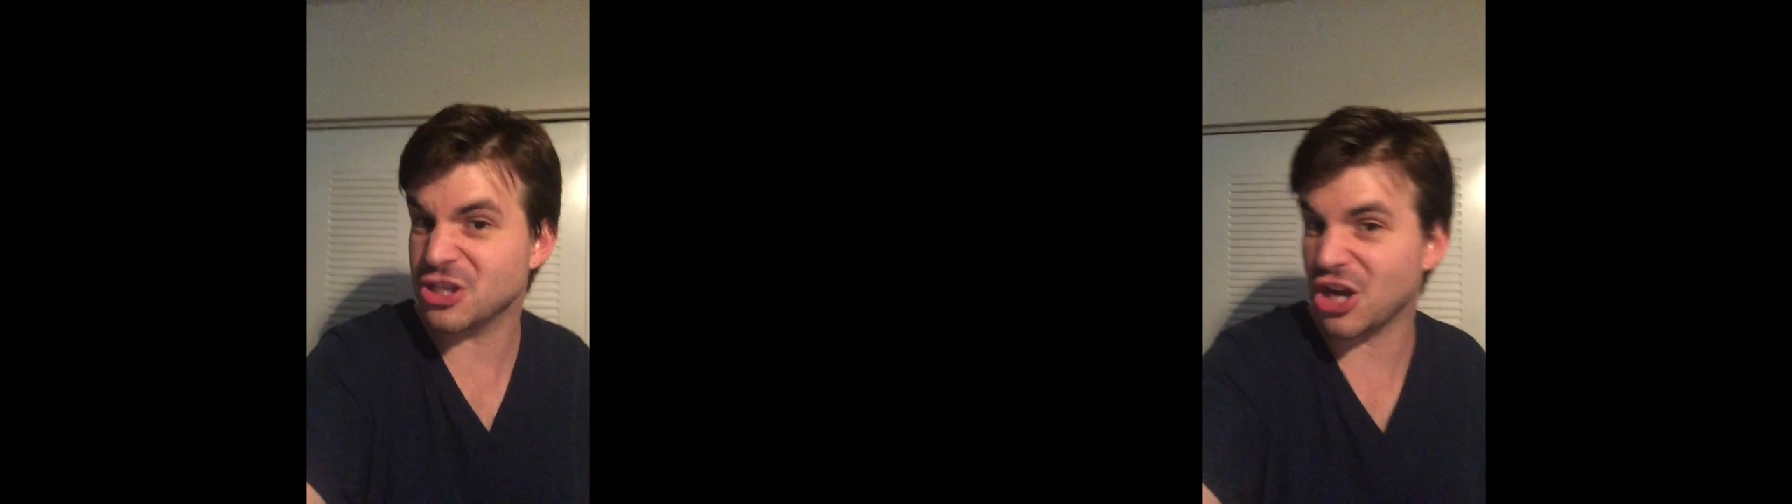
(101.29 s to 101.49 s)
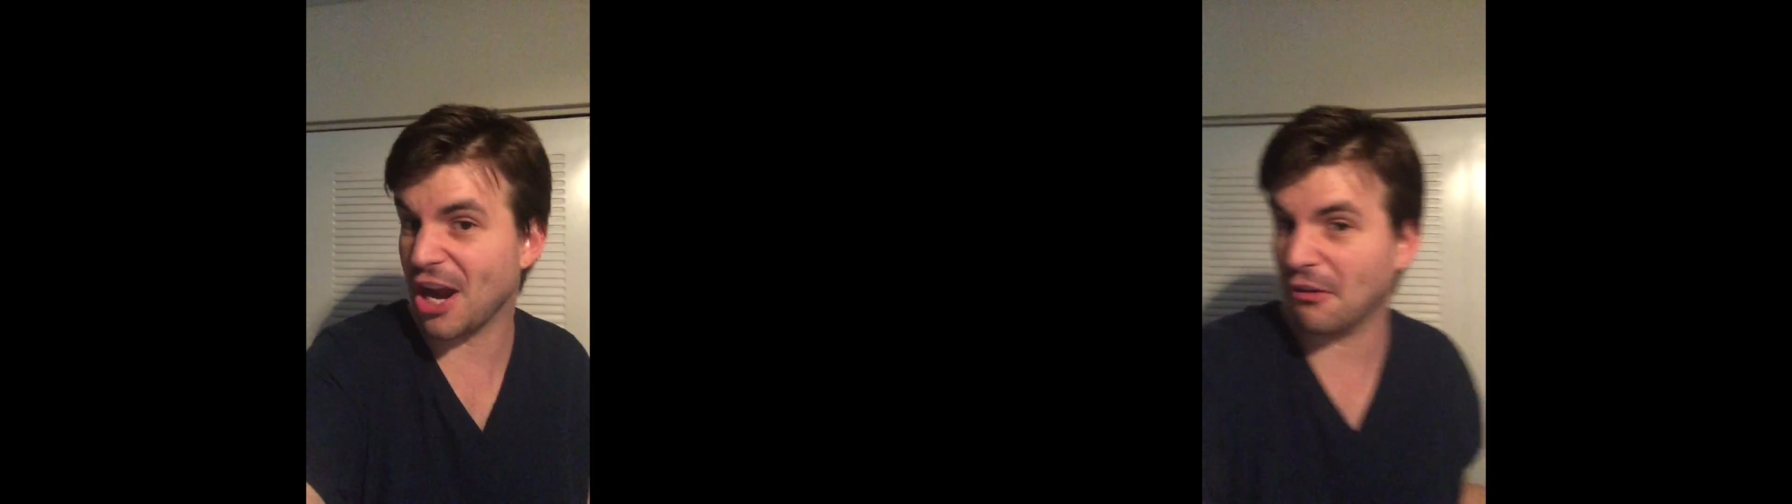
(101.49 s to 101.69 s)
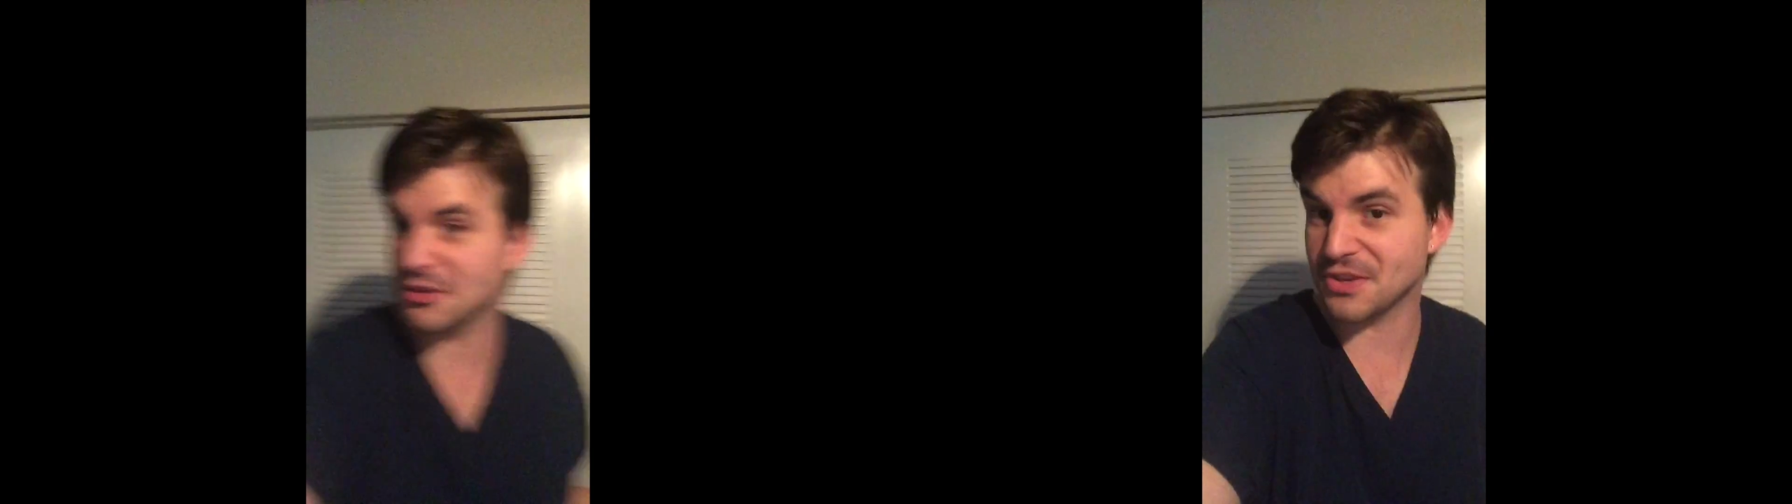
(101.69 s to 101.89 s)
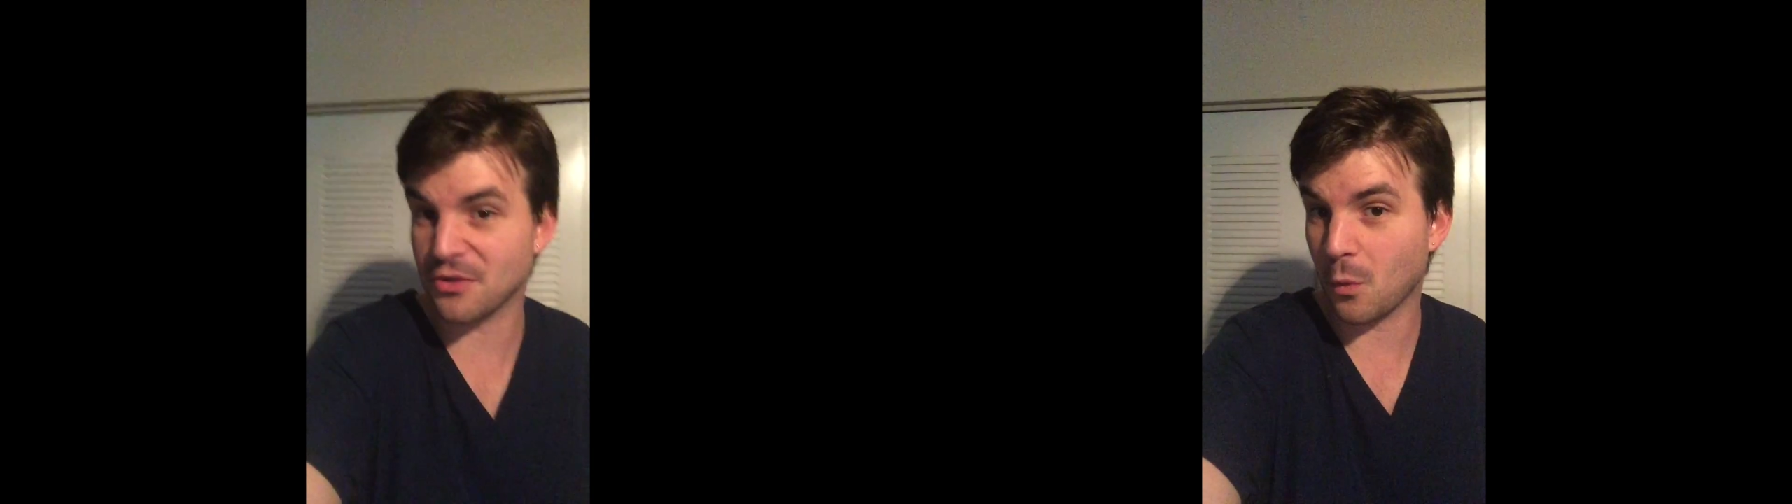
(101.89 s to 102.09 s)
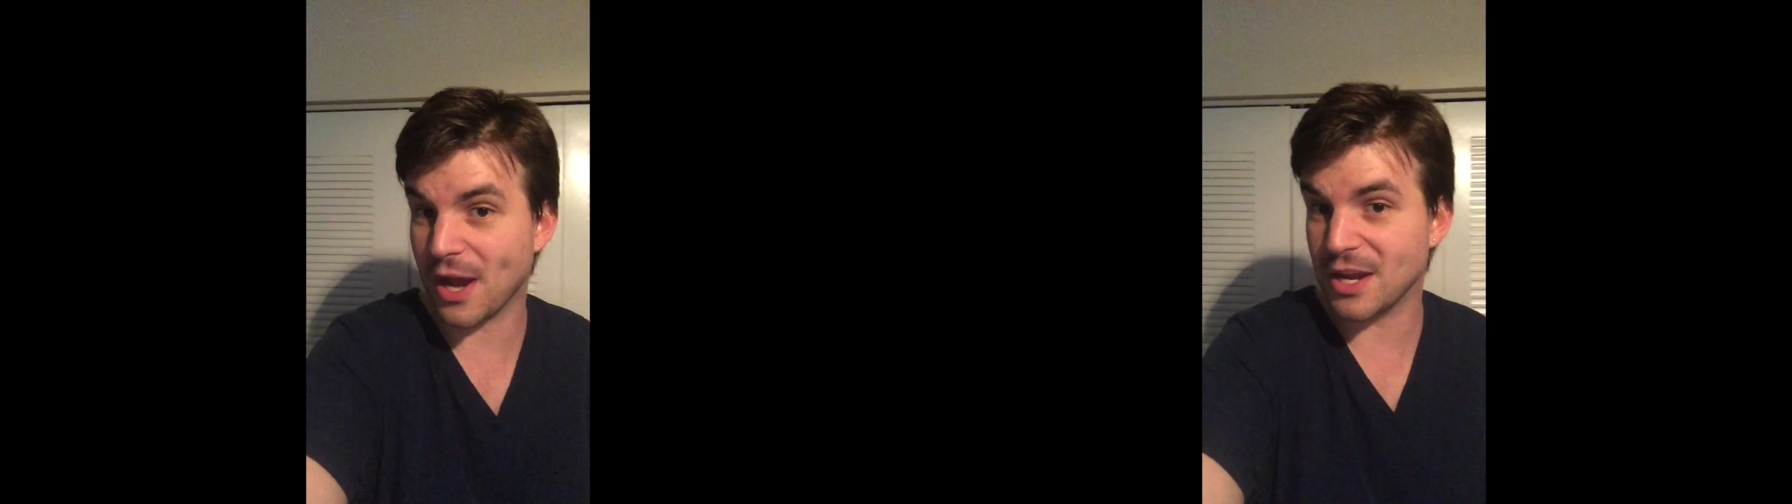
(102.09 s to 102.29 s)
chairs in
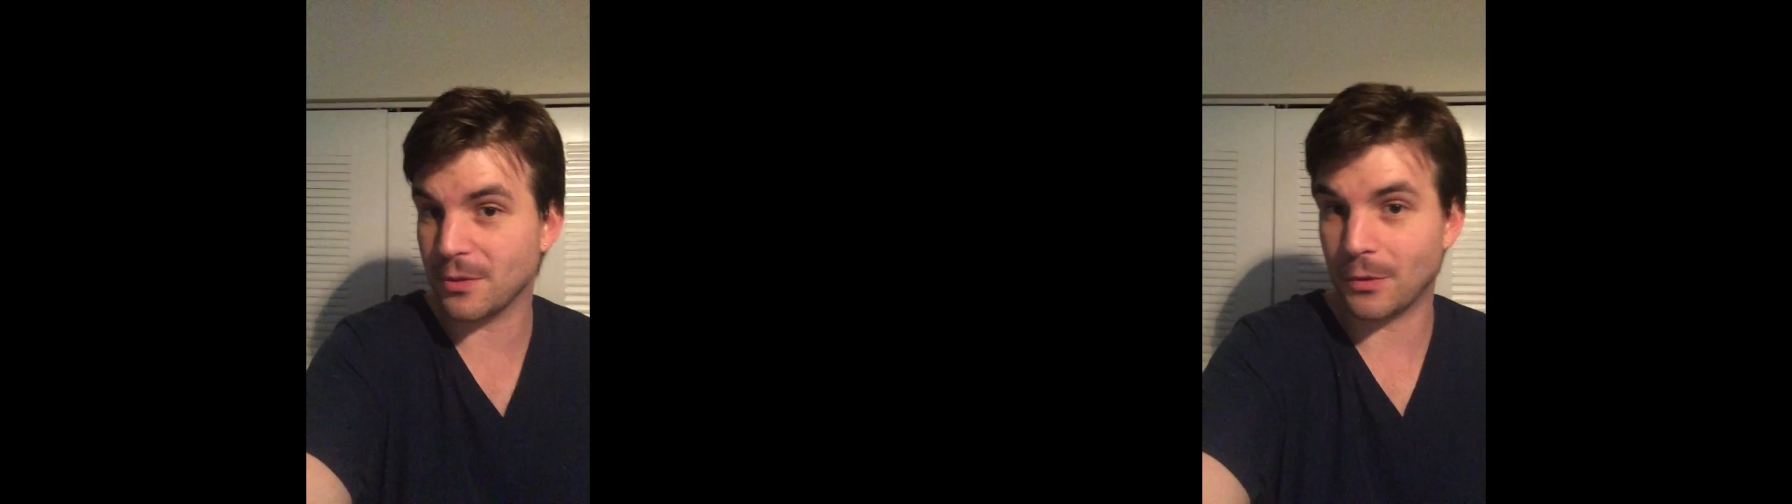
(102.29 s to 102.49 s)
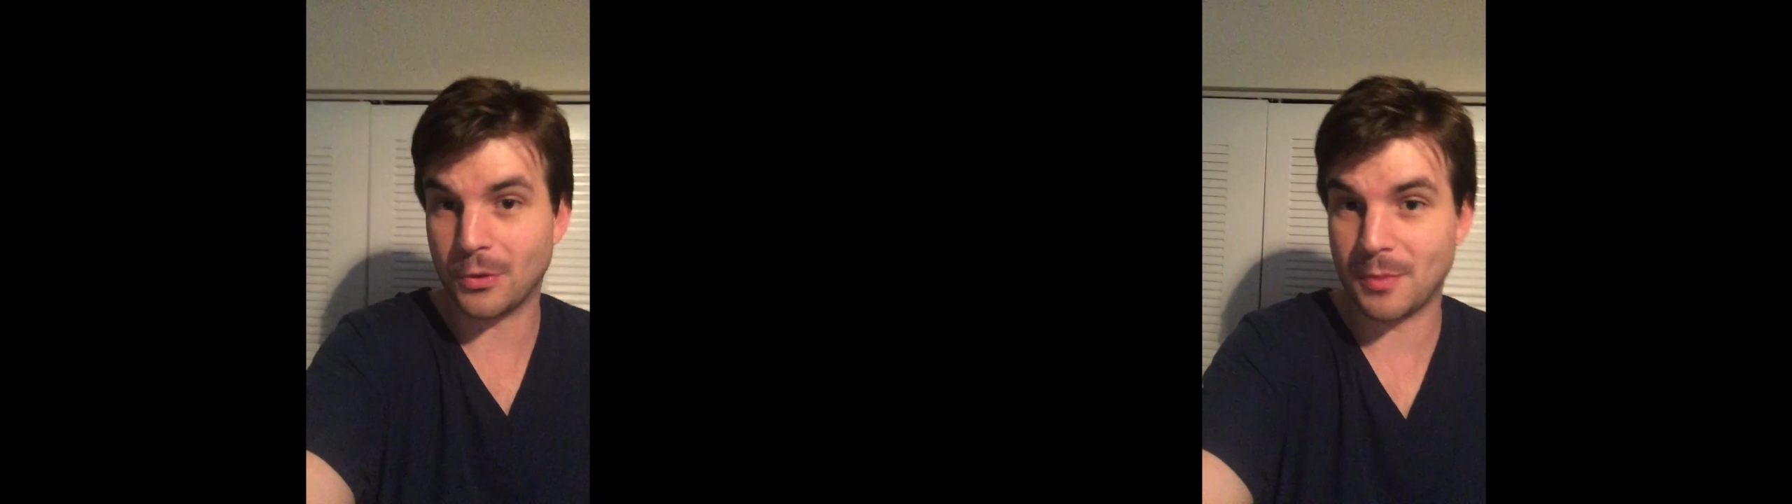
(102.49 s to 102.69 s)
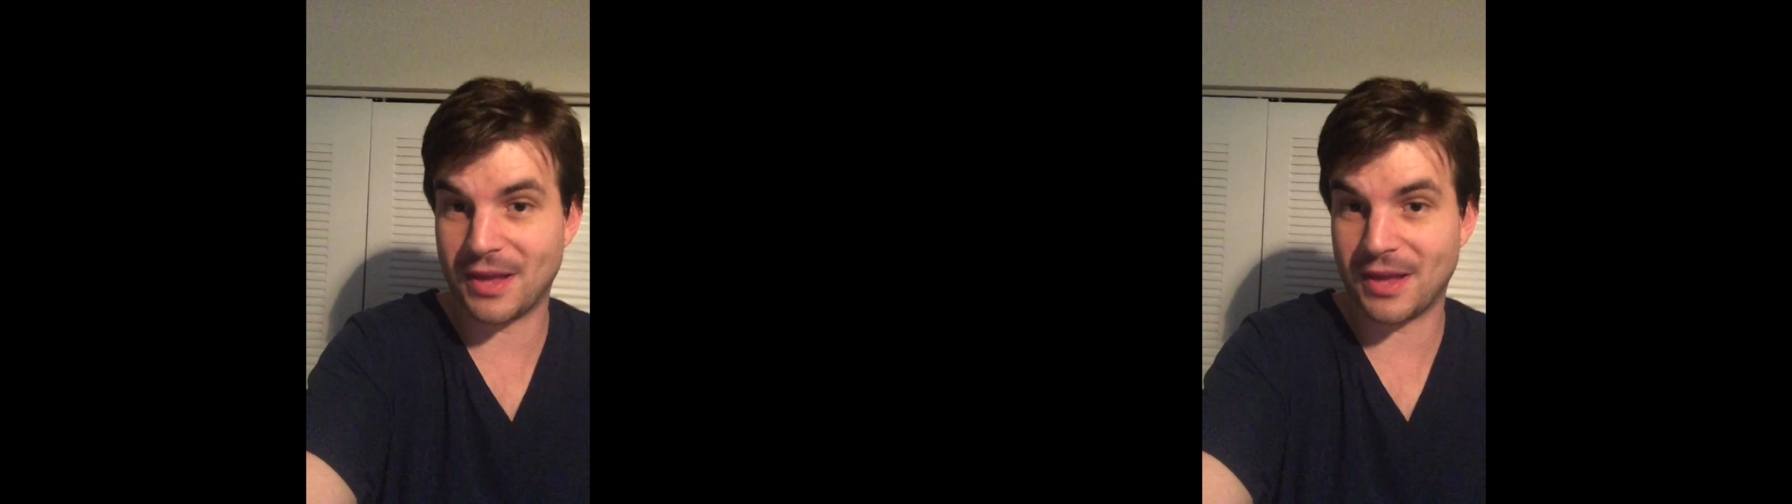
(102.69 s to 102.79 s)
the waiting room,